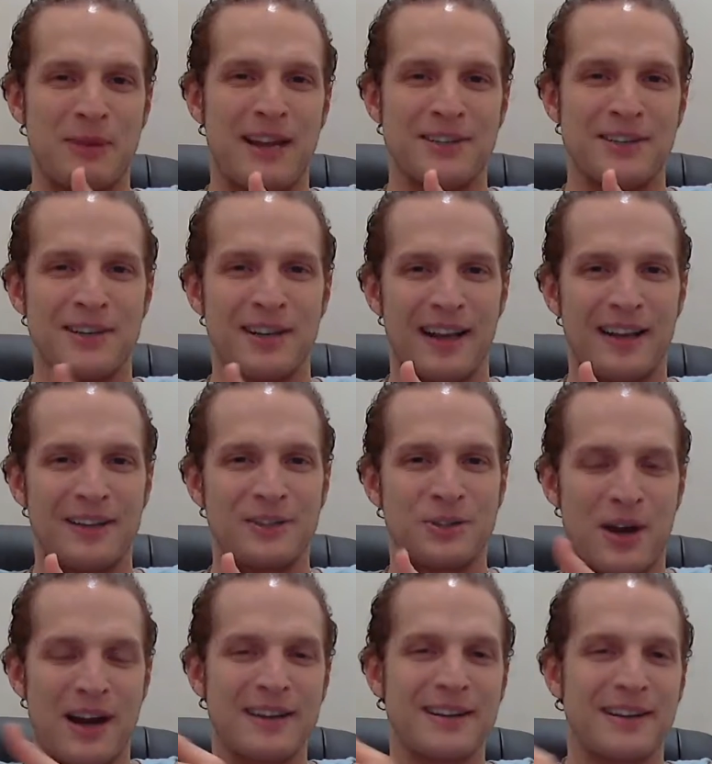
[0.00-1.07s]
page and like
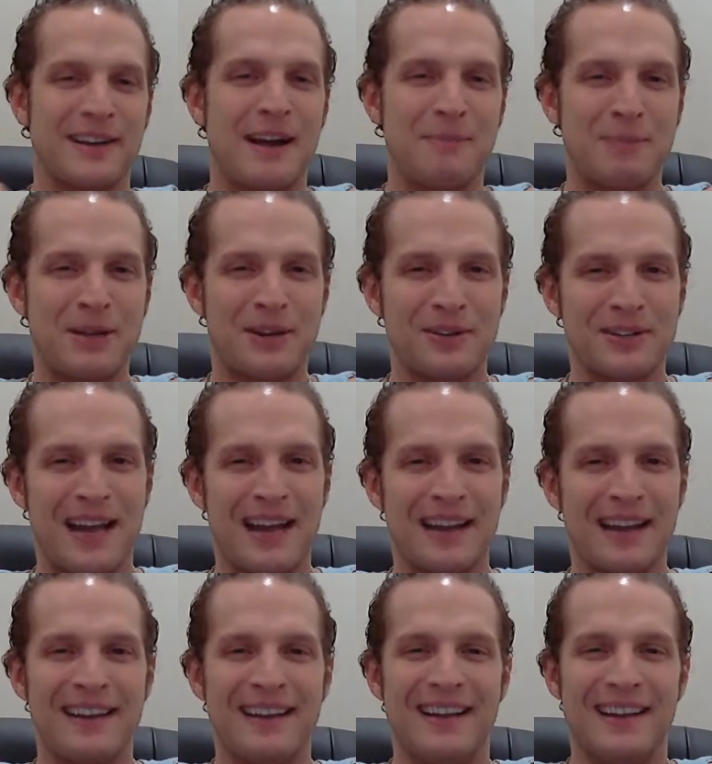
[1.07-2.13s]
trying to copy our
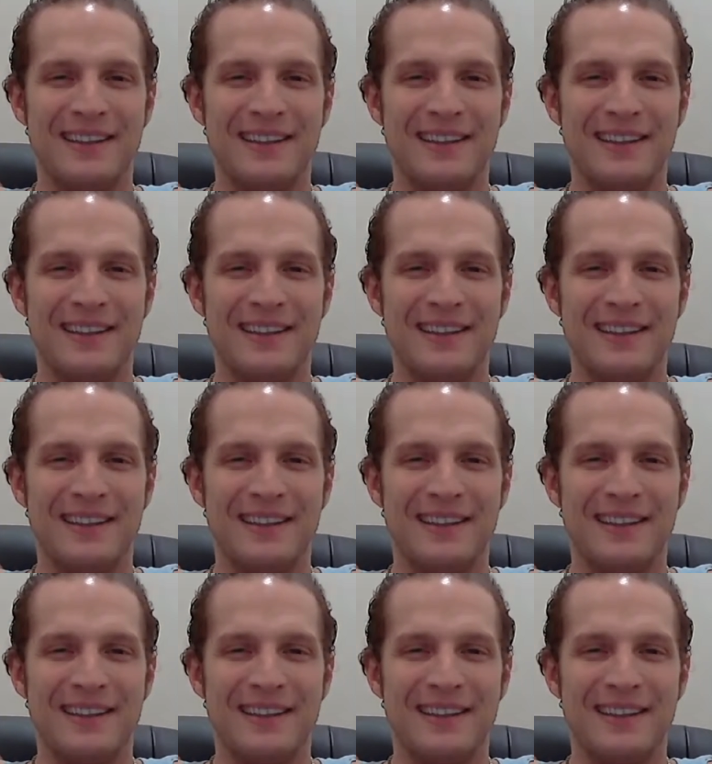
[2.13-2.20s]
tech